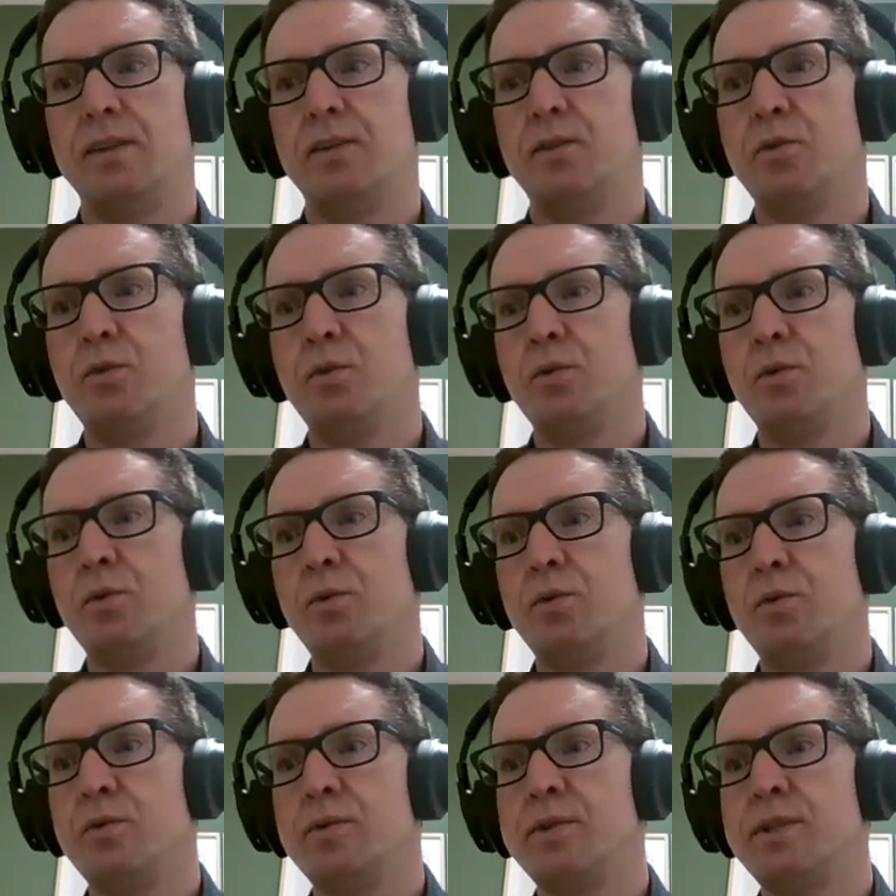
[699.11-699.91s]

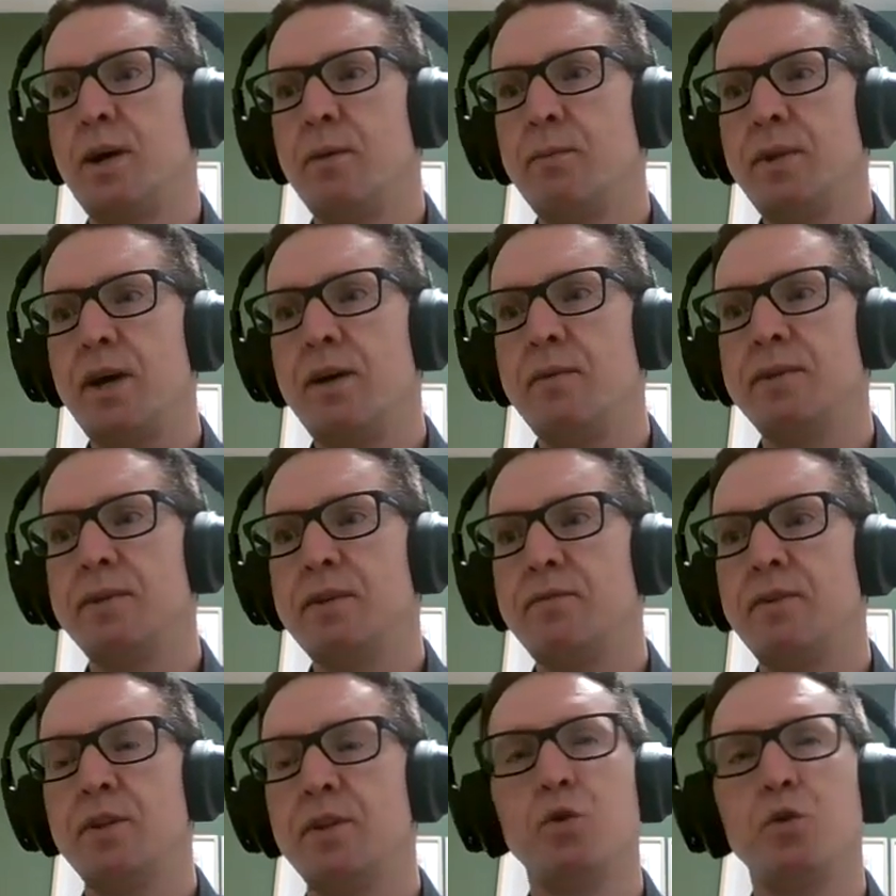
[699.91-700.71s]
to sometimes
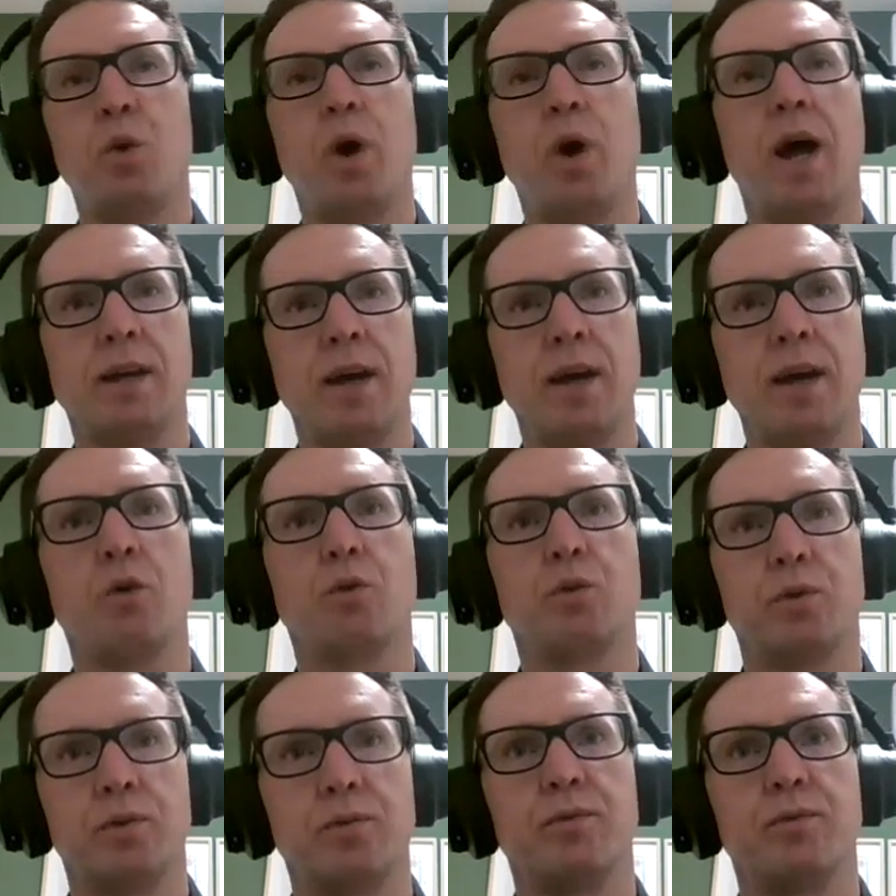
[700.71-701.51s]
even to hang
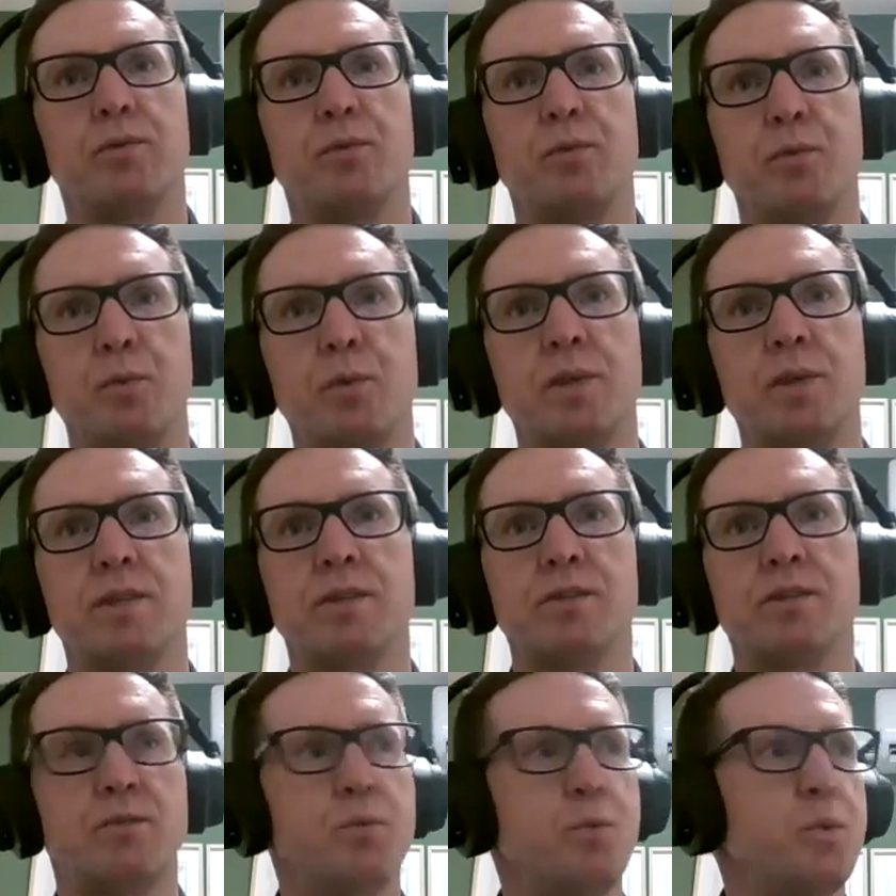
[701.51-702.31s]
out
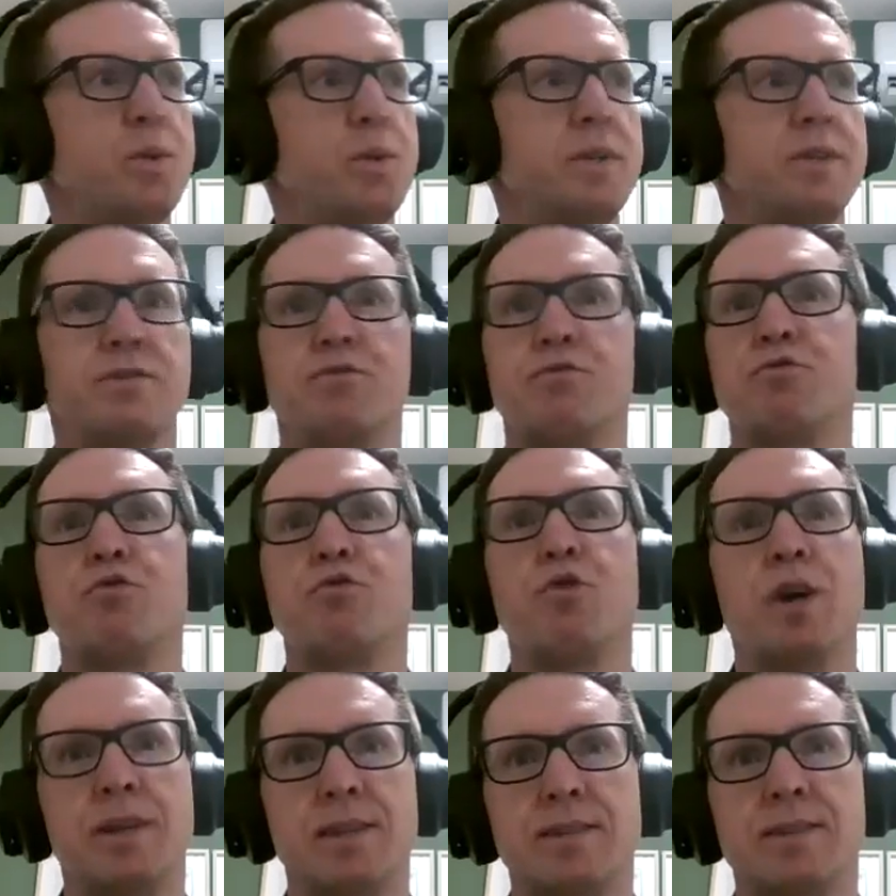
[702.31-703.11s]
with
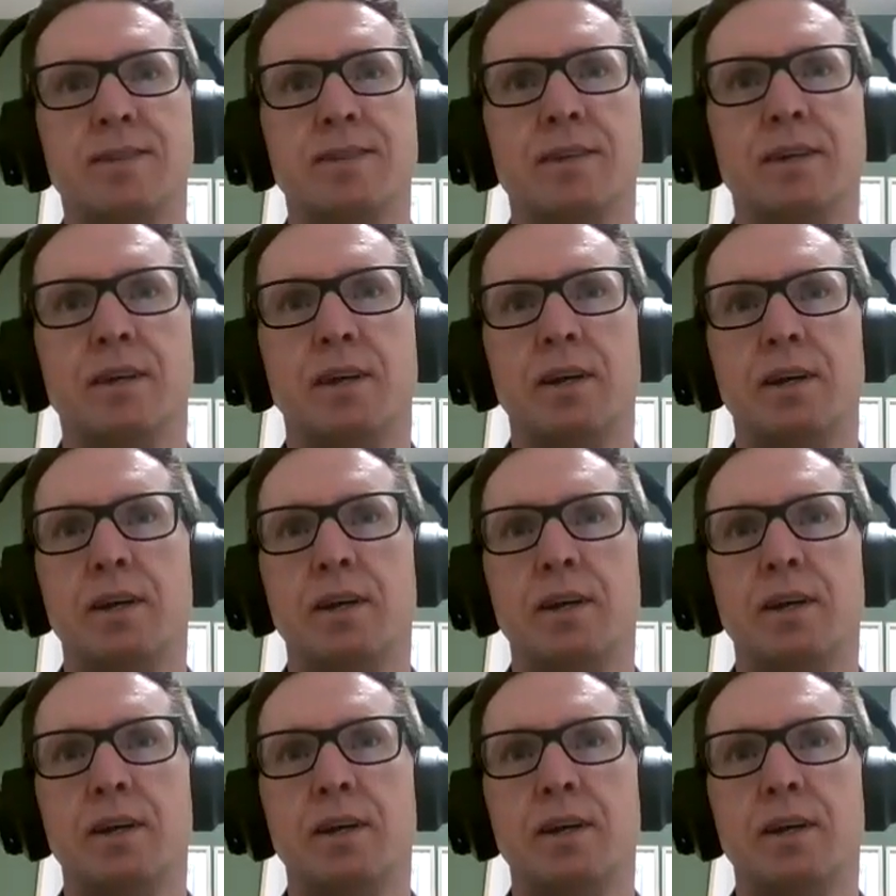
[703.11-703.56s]
friends.